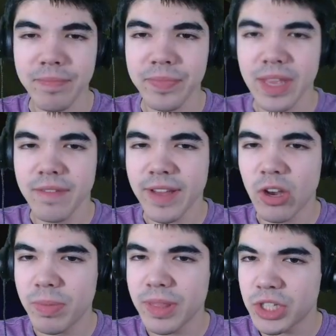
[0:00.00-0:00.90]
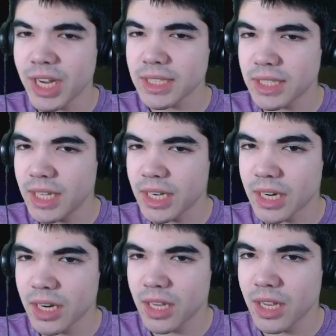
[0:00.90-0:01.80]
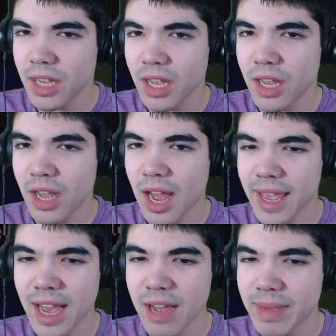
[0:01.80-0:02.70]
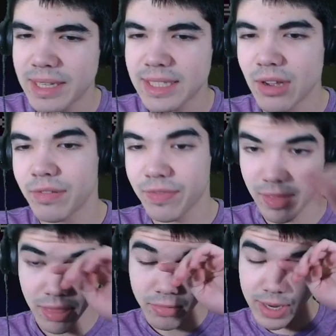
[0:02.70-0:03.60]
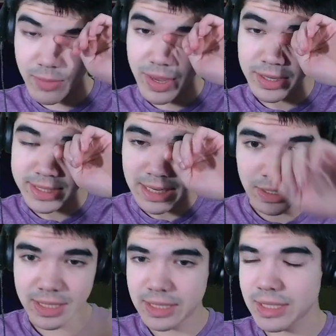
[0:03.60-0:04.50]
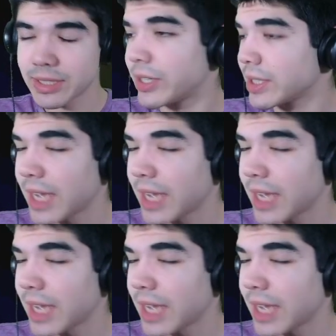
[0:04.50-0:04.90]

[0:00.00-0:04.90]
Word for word: if I open the chest here, I got myself three Wither Skeleton Skulls